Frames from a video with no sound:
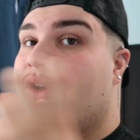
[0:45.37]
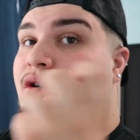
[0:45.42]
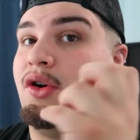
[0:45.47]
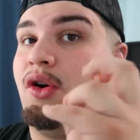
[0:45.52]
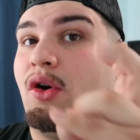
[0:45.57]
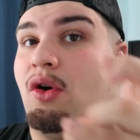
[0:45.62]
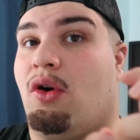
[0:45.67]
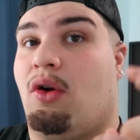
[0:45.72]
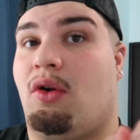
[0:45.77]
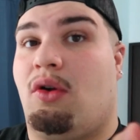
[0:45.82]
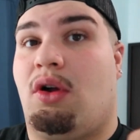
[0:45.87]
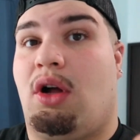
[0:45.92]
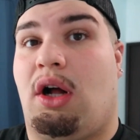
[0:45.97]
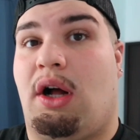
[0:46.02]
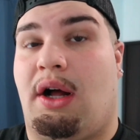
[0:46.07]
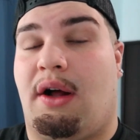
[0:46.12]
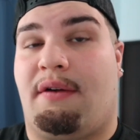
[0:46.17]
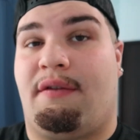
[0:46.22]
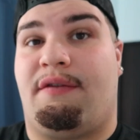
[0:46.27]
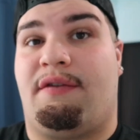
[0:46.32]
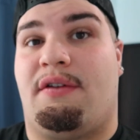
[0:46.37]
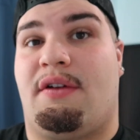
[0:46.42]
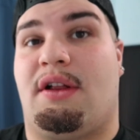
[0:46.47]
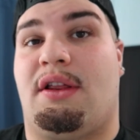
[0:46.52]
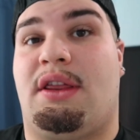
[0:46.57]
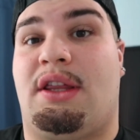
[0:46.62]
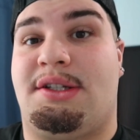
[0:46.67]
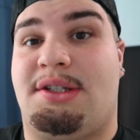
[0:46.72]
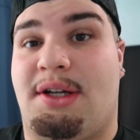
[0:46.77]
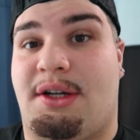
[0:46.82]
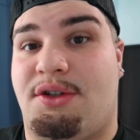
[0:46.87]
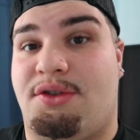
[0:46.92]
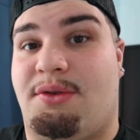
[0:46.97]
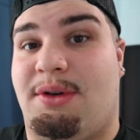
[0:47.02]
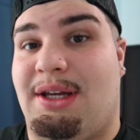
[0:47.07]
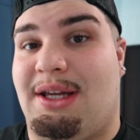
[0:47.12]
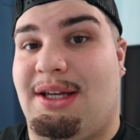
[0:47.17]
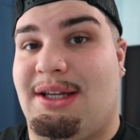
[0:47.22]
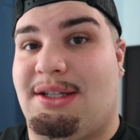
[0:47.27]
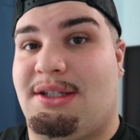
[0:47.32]
goal of the
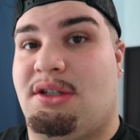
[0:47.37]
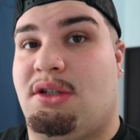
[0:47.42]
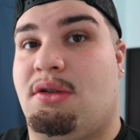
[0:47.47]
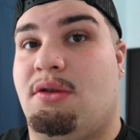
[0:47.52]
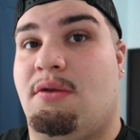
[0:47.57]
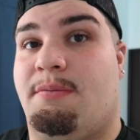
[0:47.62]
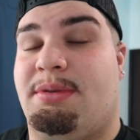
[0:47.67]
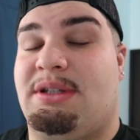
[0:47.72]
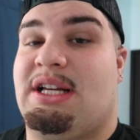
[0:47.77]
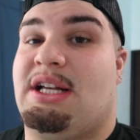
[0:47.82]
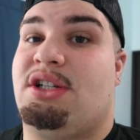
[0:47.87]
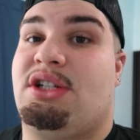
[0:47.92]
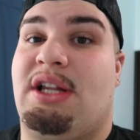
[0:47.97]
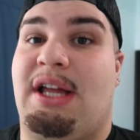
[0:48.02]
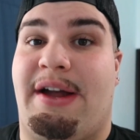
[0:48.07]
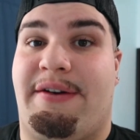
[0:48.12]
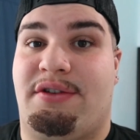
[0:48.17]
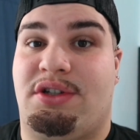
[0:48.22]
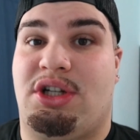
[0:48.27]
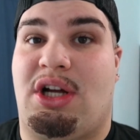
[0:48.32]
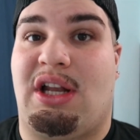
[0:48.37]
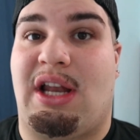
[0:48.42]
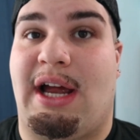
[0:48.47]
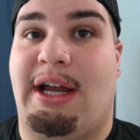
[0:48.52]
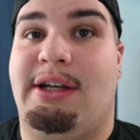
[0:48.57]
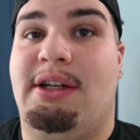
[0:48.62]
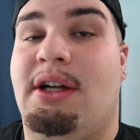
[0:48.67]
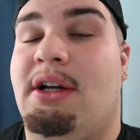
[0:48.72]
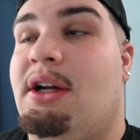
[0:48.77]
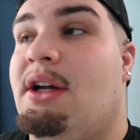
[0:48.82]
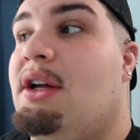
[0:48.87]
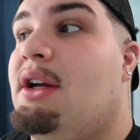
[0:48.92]
surgery is to potentially have a jawline